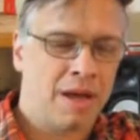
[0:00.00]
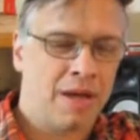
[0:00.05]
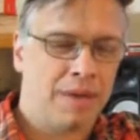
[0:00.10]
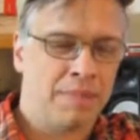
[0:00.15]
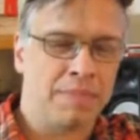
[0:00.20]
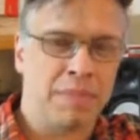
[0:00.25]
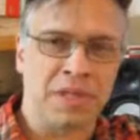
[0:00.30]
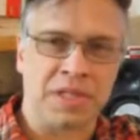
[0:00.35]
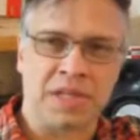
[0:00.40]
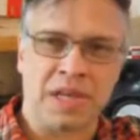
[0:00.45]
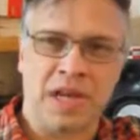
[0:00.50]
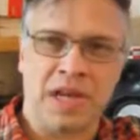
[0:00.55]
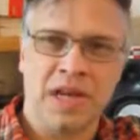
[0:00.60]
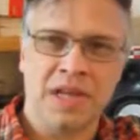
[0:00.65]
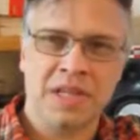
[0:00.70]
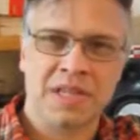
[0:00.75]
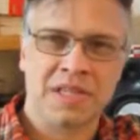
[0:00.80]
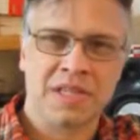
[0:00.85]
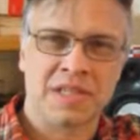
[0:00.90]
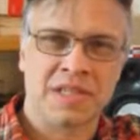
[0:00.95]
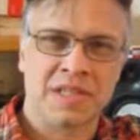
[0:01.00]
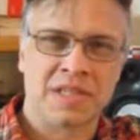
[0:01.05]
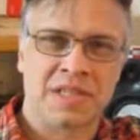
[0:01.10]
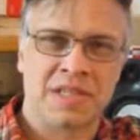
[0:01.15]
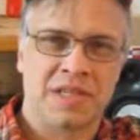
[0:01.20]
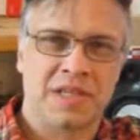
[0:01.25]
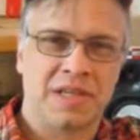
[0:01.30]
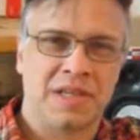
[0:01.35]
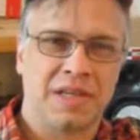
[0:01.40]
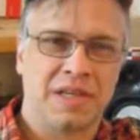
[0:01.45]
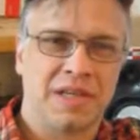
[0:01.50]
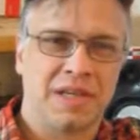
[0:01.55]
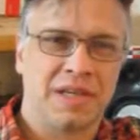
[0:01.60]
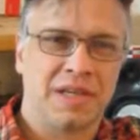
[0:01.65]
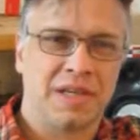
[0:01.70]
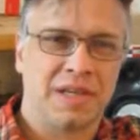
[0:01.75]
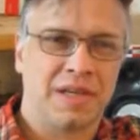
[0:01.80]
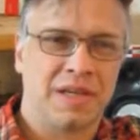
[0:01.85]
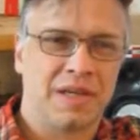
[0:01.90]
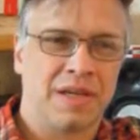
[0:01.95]
But to us,
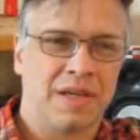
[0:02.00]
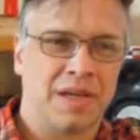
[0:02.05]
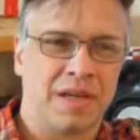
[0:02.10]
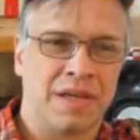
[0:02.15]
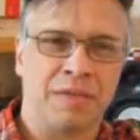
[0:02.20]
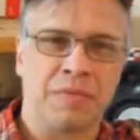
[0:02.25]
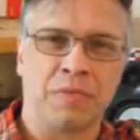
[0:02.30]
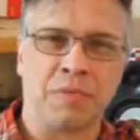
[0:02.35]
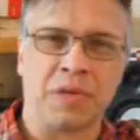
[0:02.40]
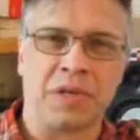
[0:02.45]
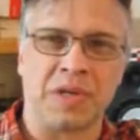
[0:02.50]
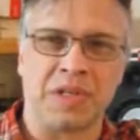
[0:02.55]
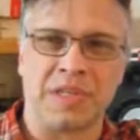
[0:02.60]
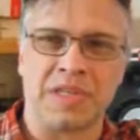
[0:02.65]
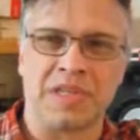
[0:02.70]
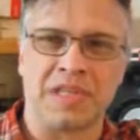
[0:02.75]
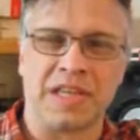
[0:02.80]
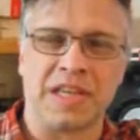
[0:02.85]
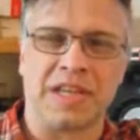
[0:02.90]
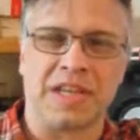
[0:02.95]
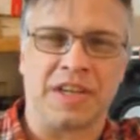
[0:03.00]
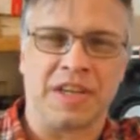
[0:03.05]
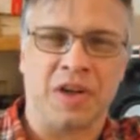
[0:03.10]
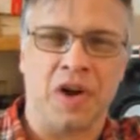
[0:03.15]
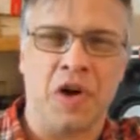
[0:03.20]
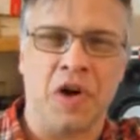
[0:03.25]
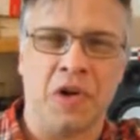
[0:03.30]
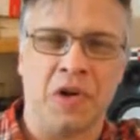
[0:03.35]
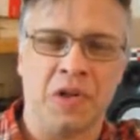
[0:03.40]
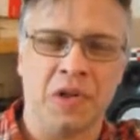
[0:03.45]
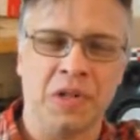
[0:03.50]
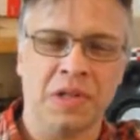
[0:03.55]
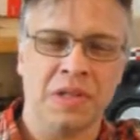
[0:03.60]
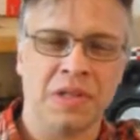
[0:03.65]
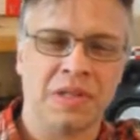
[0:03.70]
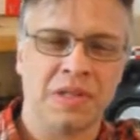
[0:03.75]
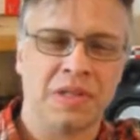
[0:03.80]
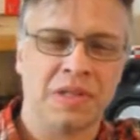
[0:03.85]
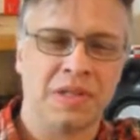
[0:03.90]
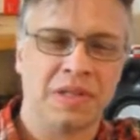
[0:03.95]
if we could see it at all,
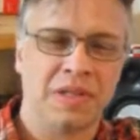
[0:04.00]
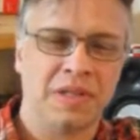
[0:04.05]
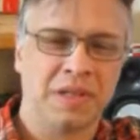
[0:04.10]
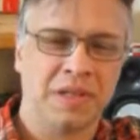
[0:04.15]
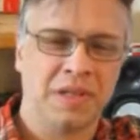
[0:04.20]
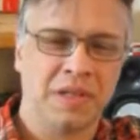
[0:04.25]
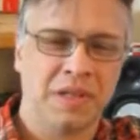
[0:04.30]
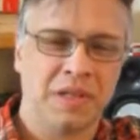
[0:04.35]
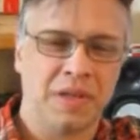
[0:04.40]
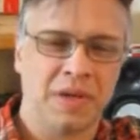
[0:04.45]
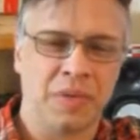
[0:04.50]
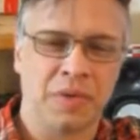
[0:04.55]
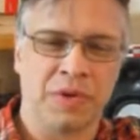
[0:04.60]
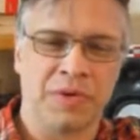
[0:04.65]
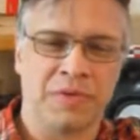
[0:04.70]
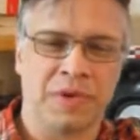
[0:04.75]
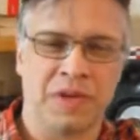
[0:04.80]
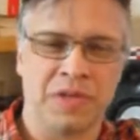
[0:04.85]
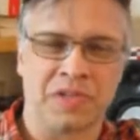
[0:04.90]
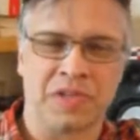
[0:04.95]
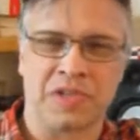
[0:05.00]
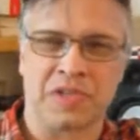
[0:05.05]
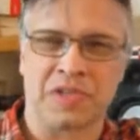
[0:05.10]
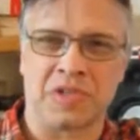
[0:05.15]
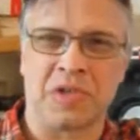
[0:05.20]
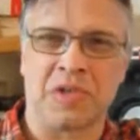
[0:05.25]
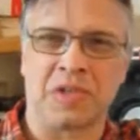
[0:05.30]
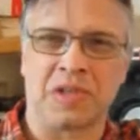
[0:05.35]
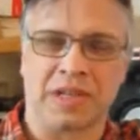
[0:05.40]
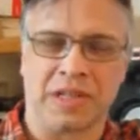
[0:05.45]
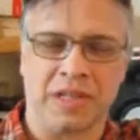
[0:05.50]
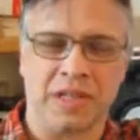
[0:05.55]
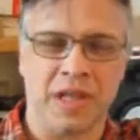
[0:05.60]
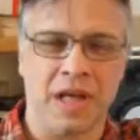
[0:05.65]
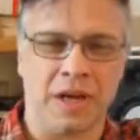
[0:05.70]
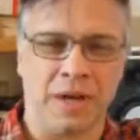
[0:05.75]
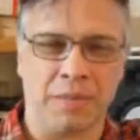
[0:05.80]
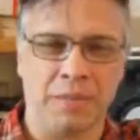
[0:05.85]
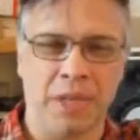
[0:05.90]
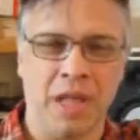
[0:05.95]
it would have all just looked like a
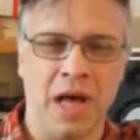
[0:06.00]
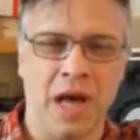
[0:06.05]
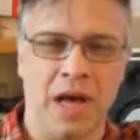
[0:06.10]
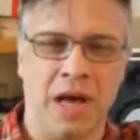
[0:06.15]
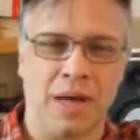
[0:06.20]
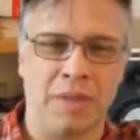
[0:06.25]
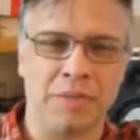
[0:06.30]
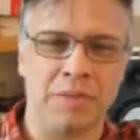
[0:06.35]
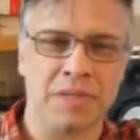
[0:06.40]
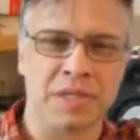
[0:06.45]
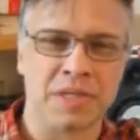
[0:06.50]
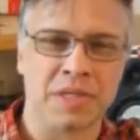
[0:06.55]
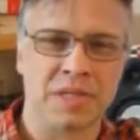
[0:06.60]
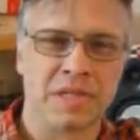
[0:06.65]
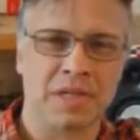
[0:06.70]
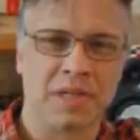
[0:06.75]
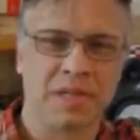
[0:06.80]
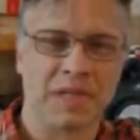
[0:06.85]
lot of blobs.